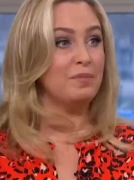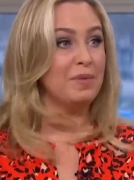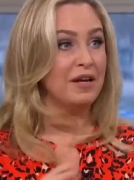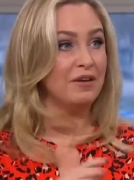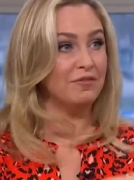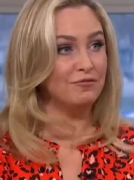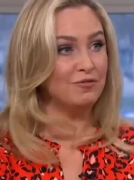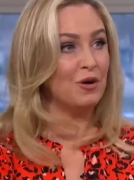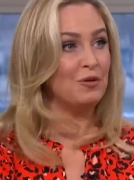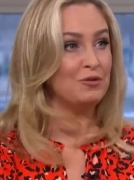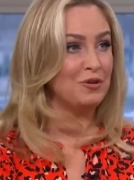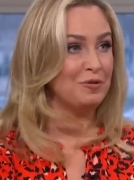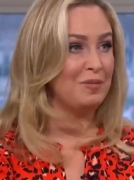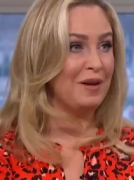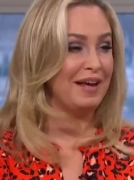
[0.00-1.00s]
big role
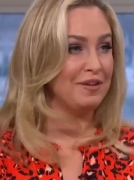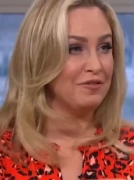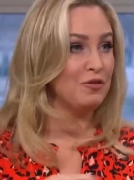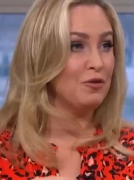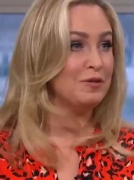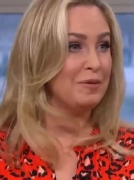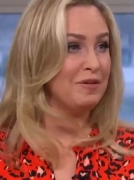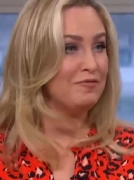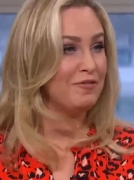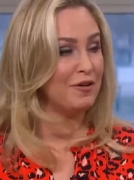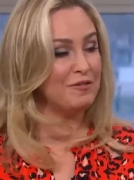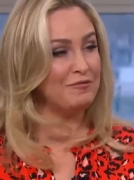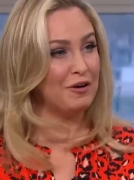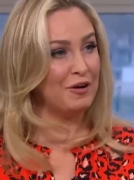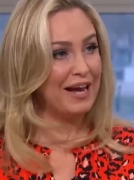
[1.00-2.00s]
to play. You've always been
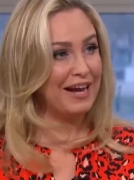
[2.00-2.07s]
very, very